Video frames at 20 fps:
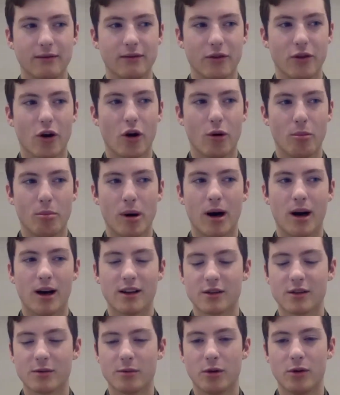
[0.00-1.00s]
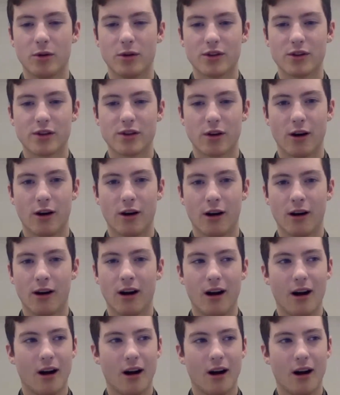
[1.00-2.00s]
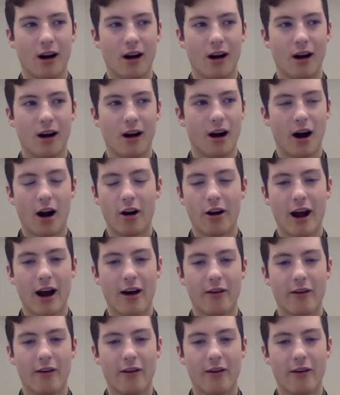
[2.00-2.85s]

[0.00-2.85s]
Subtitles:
no basketball, so I didn't have